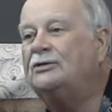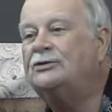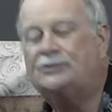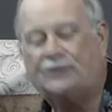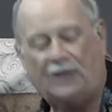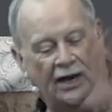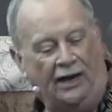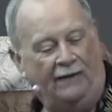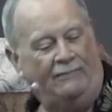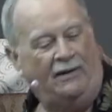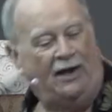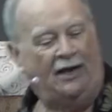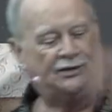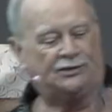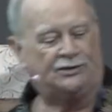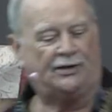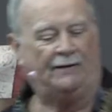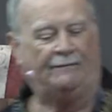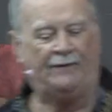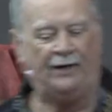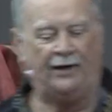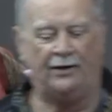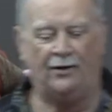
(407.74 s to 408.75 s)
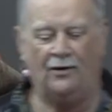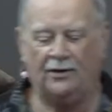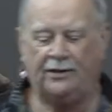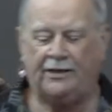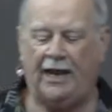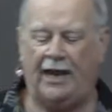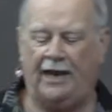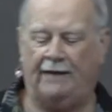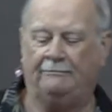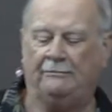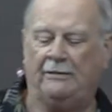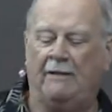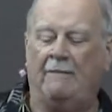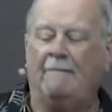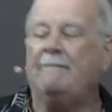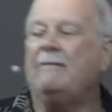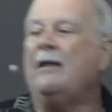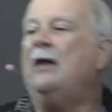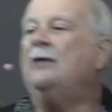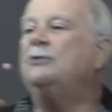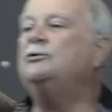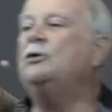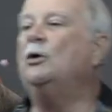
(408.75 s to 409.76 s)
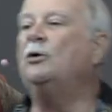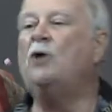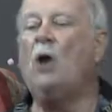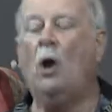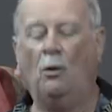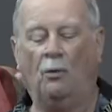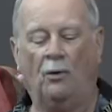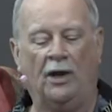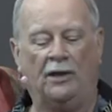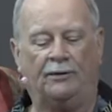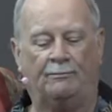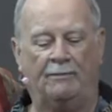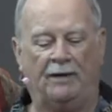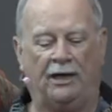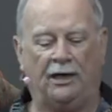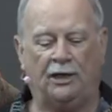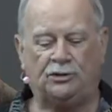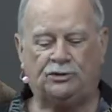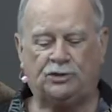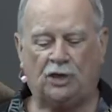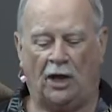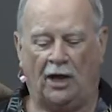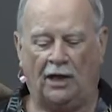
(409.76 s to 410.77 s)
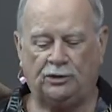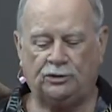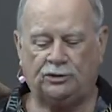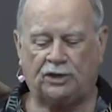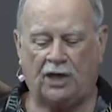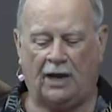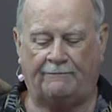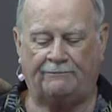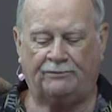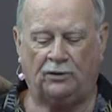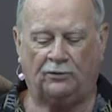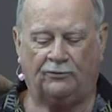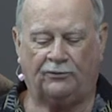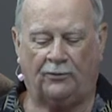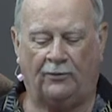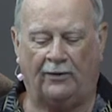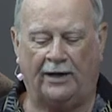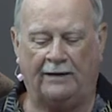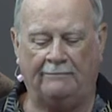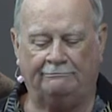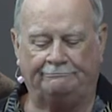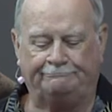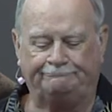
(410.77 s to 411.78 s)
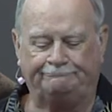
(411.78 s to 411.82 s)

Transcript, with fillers: Say amen, somebody. Okay. So go with me to John chapter 3,